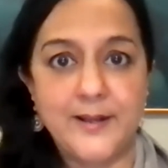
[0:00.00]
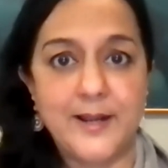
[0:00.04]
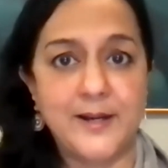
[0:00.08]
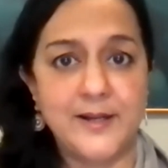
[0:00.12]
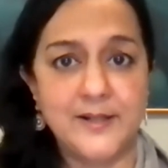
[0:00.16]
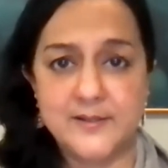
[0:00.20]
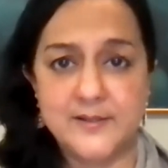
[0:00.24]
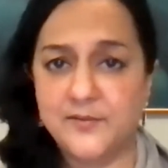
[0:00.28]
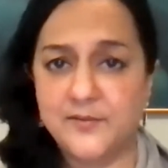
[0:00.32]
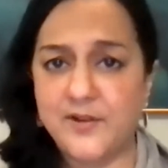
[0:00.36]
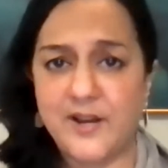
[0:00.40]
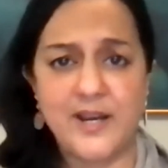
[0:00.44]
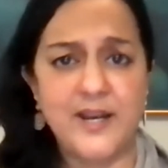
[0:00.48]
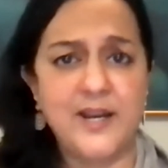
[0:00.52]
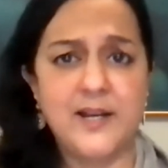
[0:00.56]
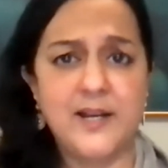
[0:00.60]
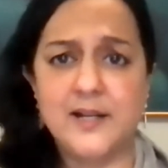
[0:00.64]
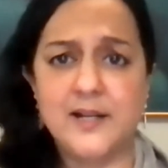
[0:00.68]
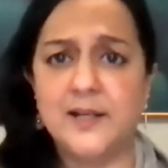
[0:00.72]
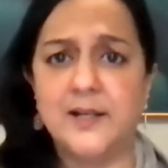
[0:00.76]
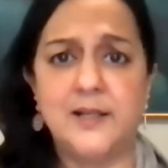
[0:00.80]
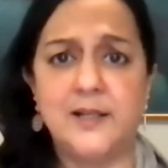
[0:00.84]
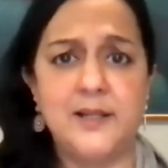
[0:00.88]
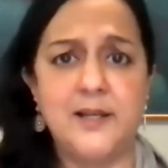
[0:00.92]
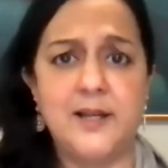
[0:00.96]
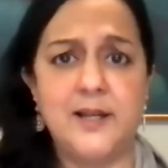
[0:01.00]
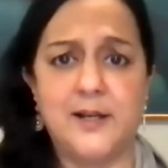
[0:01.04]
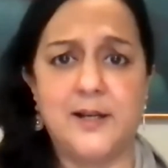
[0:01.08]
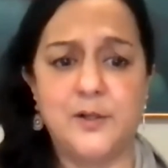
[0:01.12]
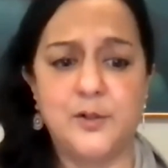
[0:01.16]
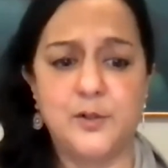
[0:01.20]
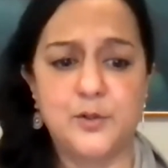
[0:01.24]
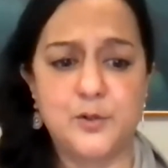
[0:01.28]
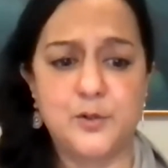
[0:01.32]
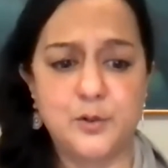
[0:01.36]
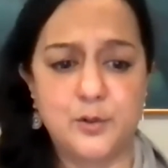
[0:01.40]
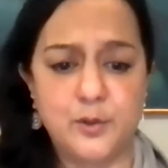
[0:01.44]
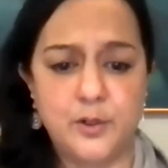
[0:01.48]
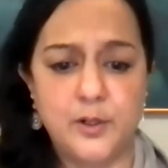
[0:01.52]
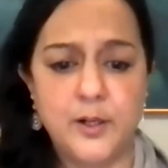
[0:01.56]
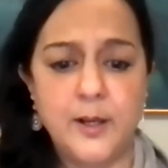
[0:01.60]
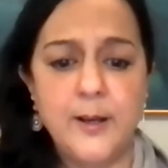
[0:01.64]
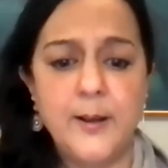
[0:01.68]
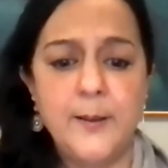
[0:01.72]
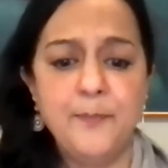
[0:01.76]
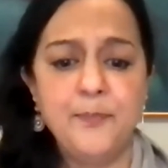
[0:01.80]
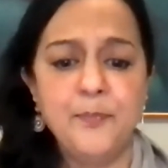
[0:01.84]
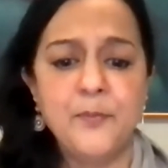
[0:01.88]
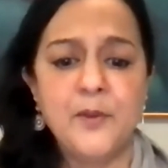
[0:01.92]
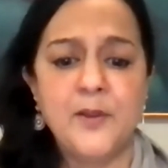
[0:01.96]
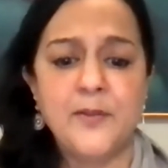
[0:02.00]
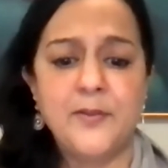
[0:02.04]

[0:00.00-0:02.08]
That is very clearly understood,